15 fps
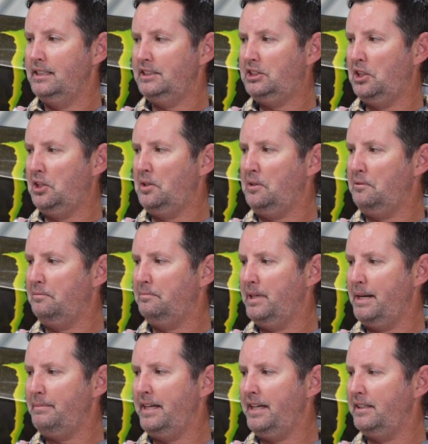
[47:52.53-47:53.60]
so,
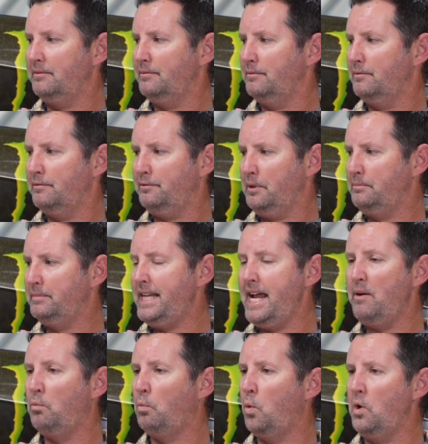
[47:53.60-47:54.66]
I mean, from
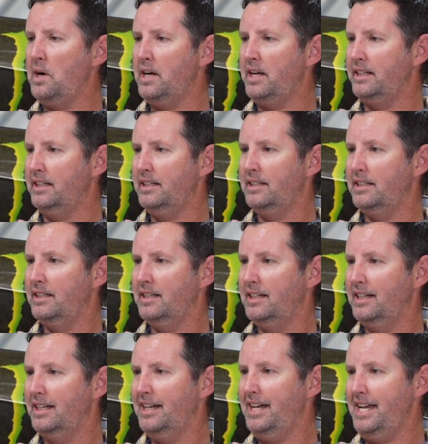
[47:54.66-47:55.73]
day one,
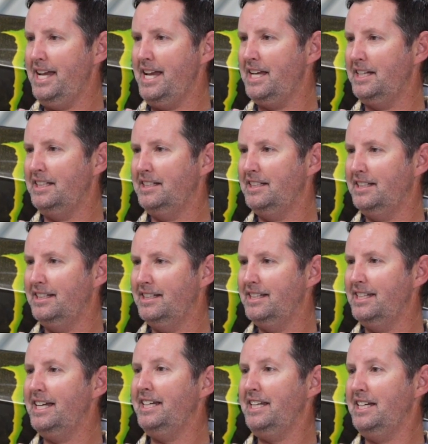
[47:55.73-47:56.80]
it
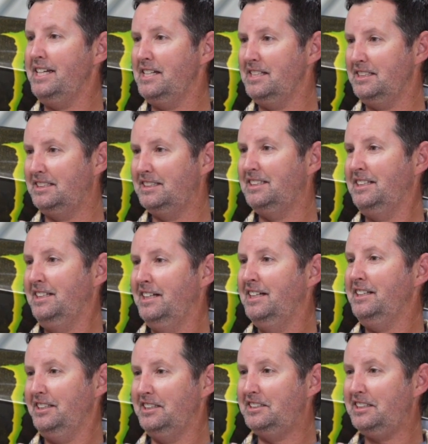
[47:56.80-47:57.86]
it is
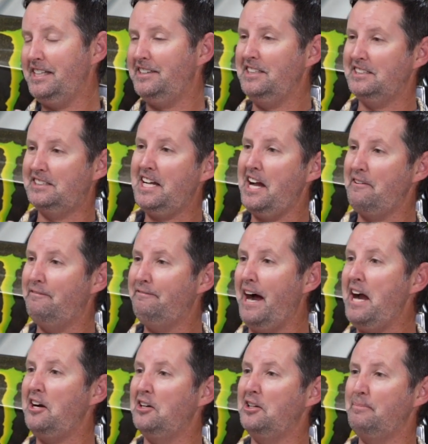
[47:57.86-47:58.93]
let's get this guy
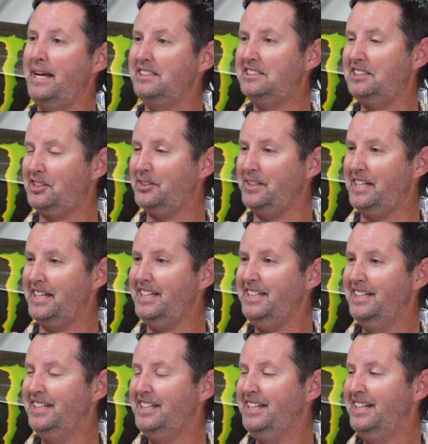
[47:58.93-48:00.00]
fired basically,
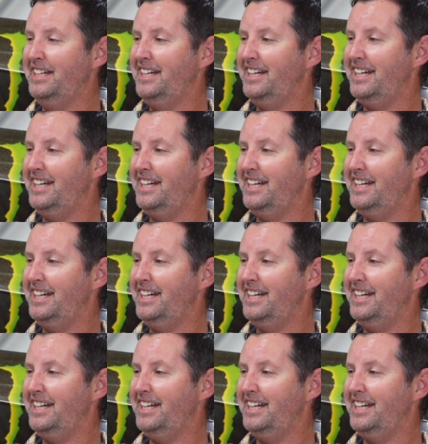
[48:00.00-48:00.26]
mm-hmm.